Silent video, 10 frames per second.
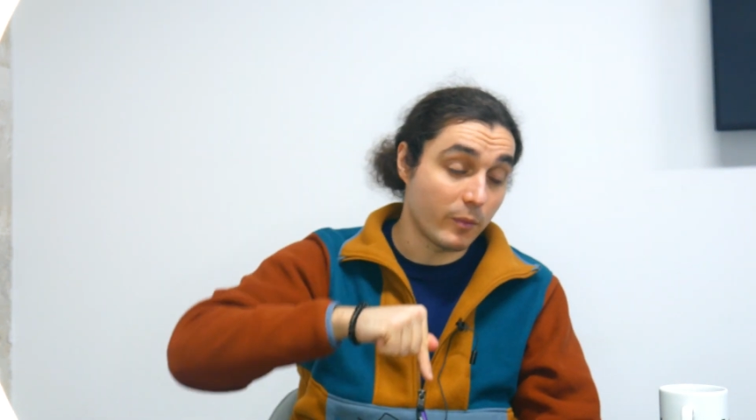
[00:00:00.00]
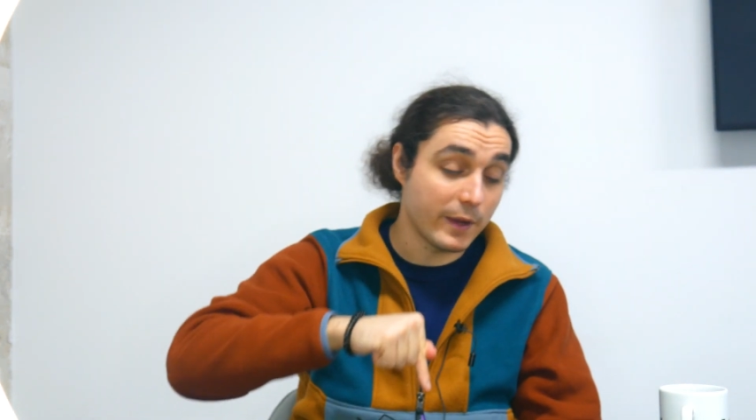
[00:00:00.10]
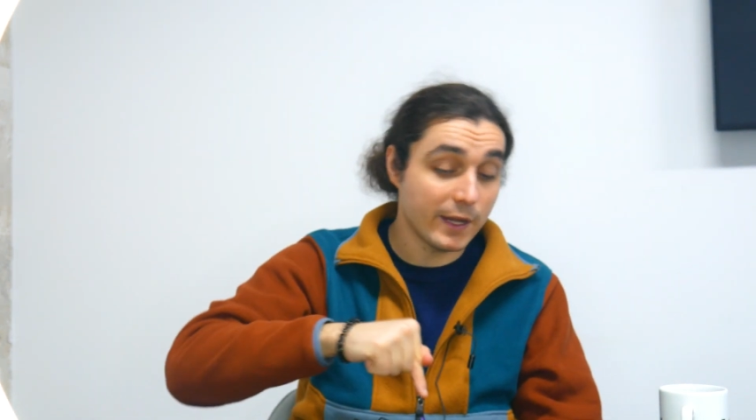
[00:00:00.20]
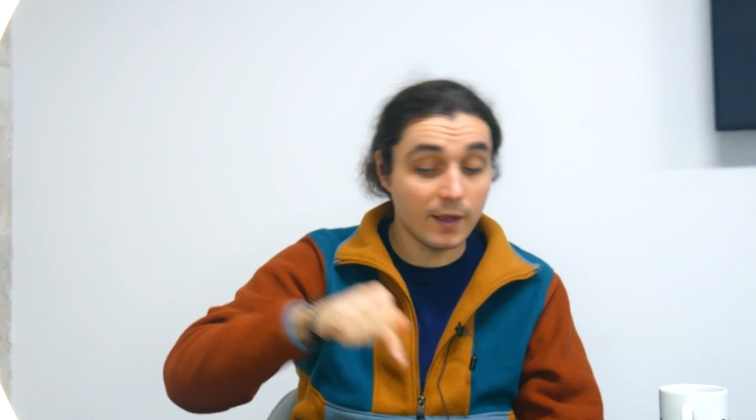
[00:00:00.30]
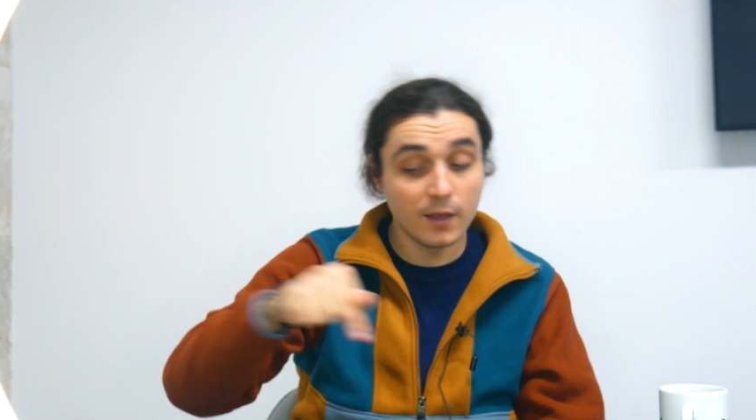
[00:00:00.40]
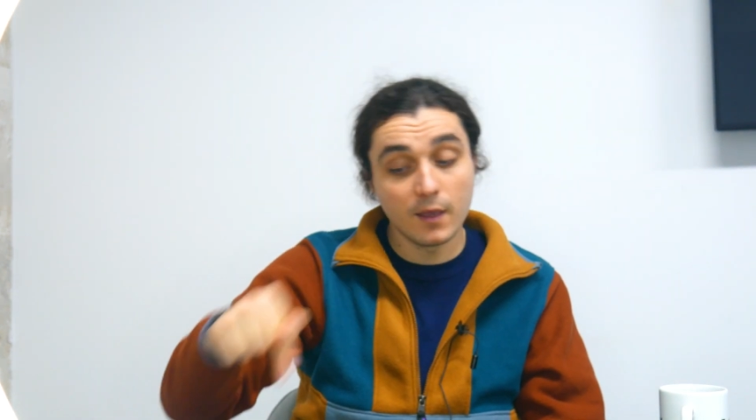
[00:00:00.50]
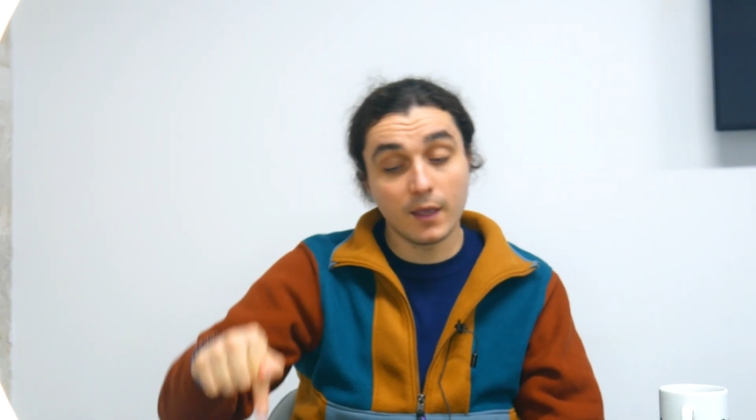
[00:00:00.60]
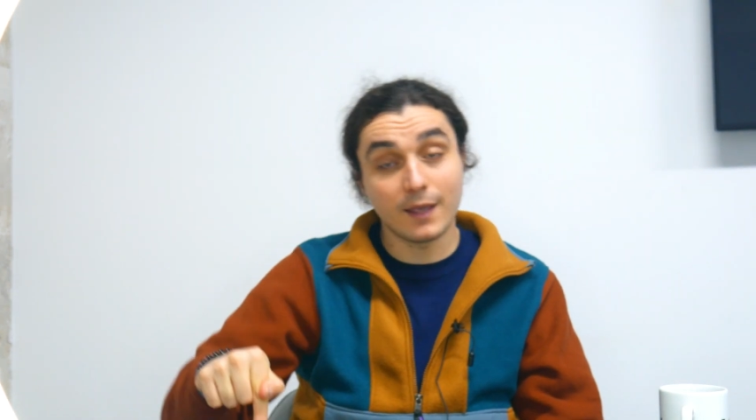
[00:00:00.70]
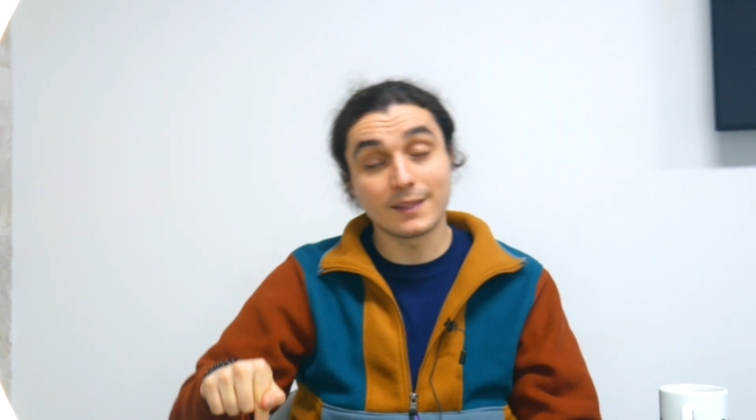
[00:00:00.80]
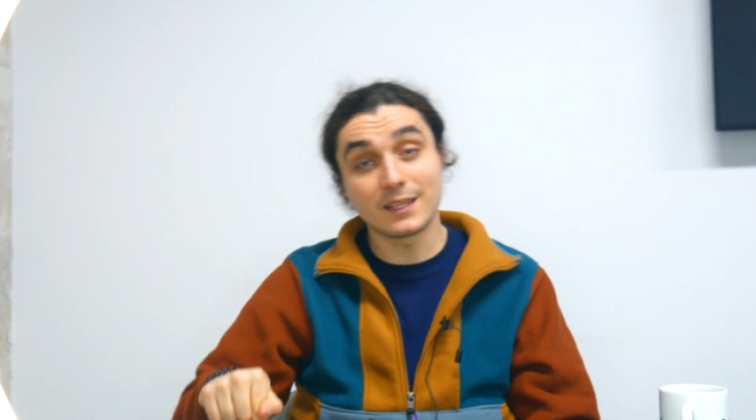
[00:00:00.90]
Romania,
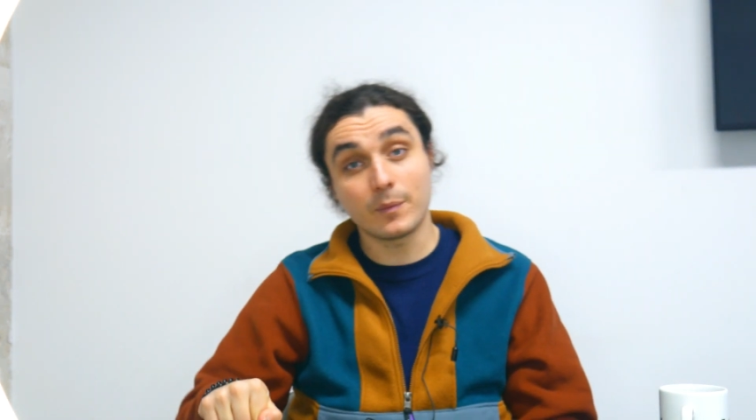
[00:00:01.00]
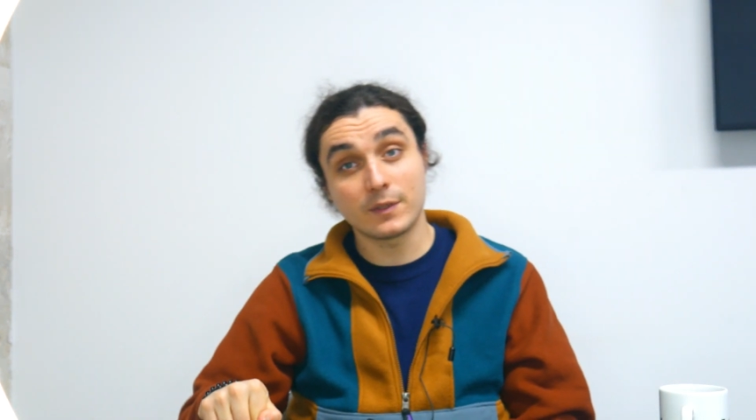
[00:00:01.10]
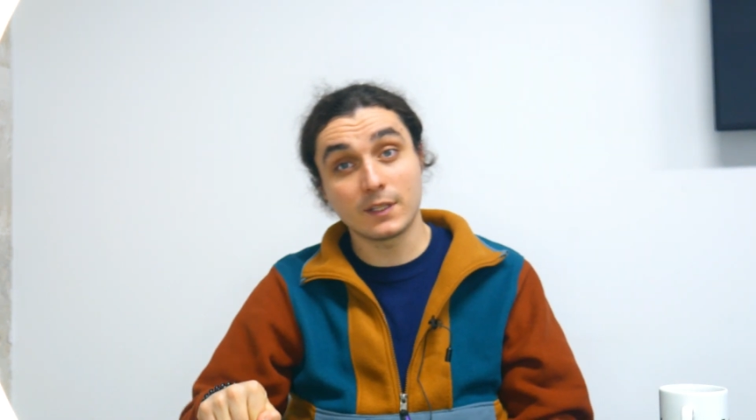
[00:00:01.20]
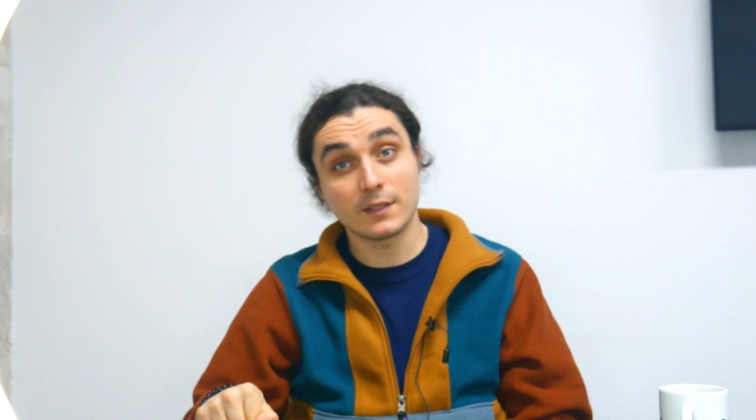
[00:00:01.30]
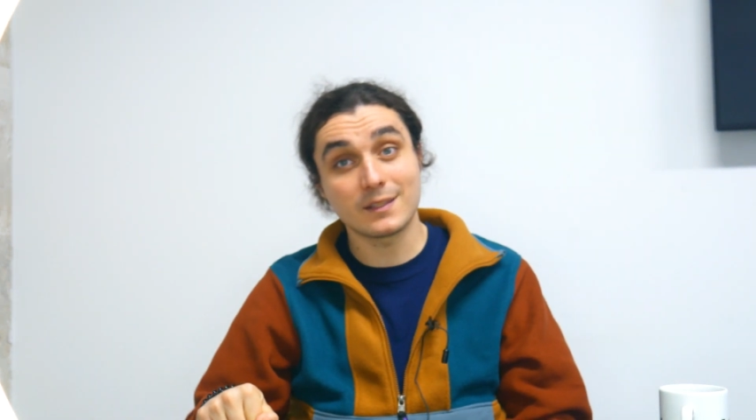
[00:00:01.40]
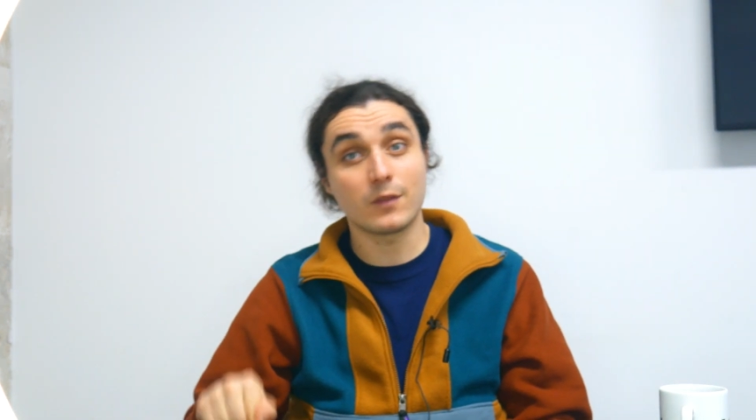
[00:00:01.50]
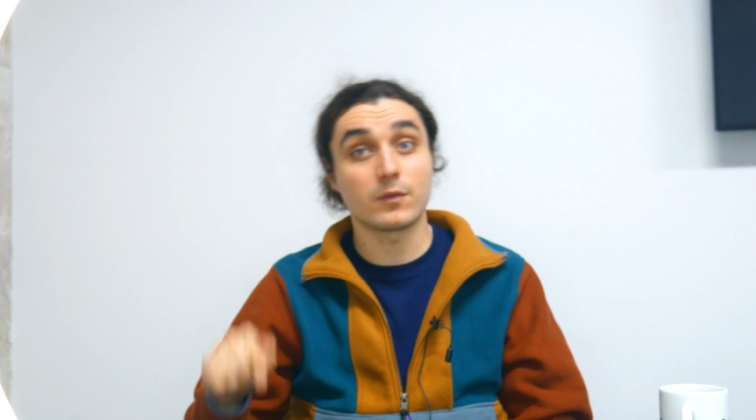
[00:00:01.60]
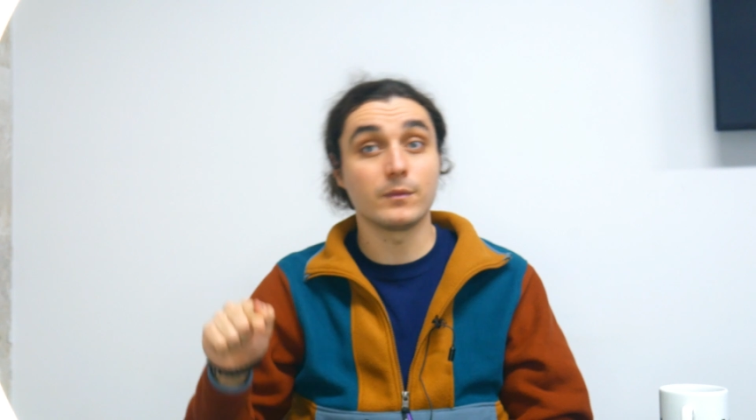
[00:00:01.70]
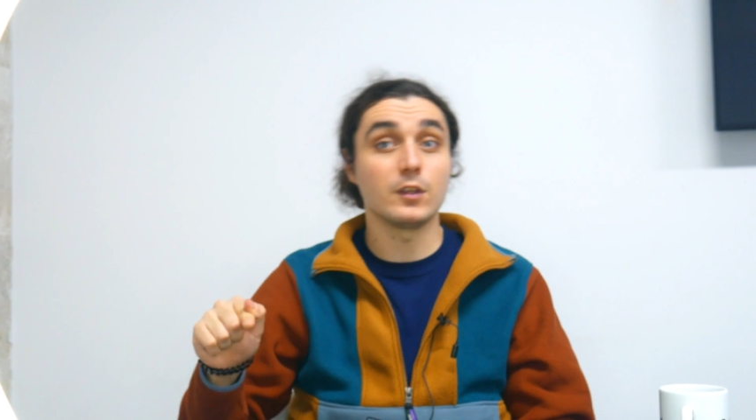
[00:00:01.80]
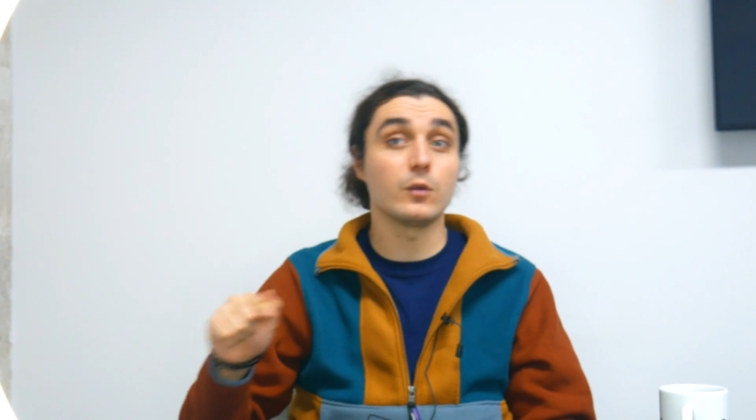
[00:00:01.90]
and then 10% is now
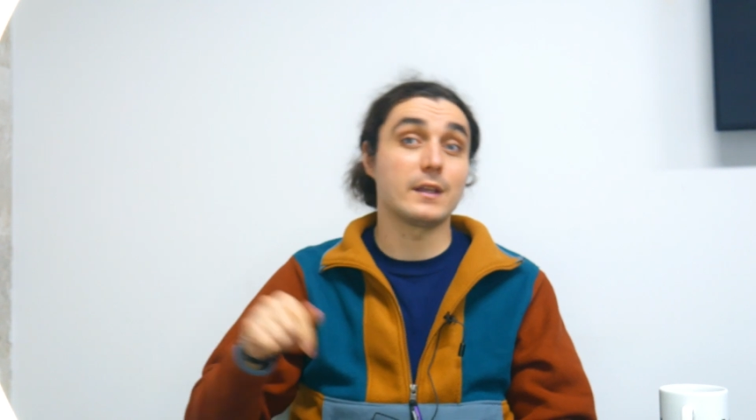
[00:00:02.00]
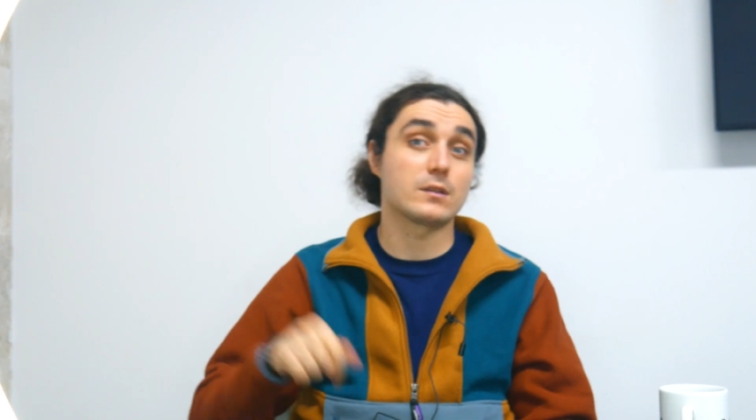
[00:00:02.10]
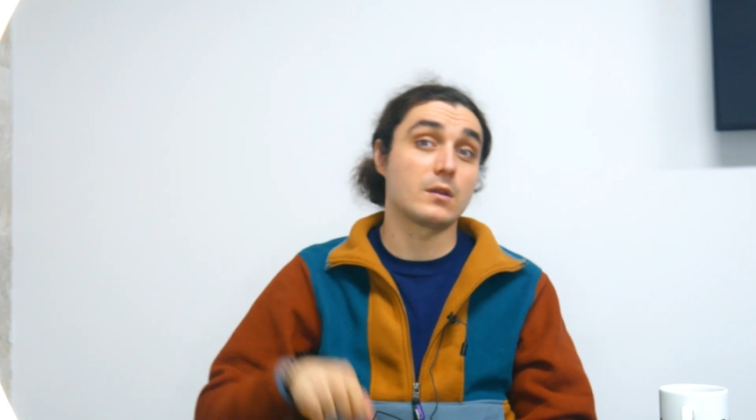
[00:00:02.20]
from the US.